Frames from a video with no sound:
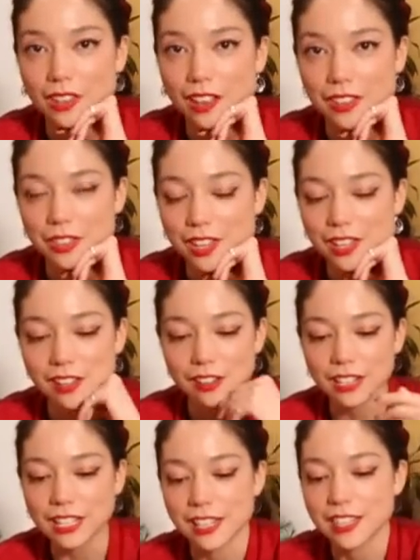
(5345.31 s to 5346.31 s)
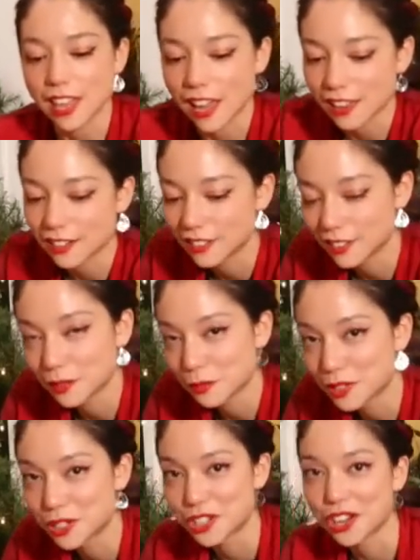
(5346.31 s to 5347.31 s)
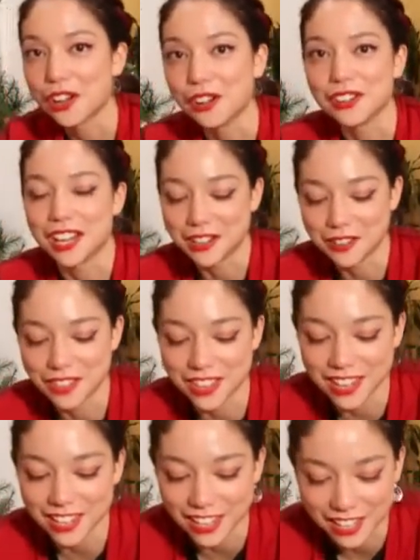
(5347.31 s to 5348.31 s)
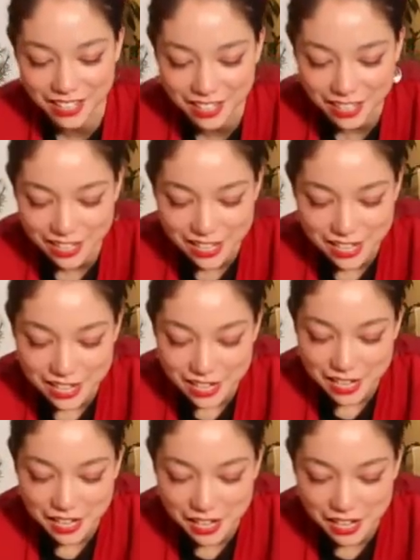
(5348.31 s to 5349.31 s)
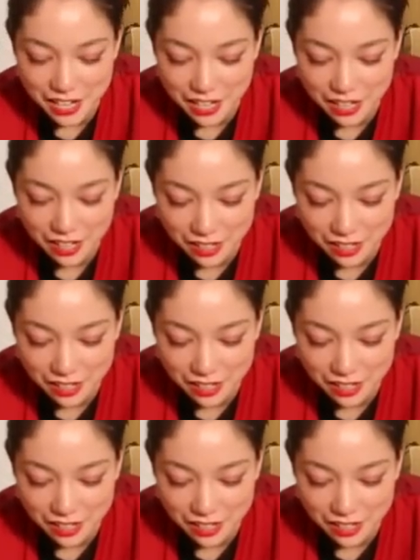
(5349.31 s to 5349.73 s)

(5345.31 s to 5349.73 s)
I think he already did that. It's Joe. I don't think... Joe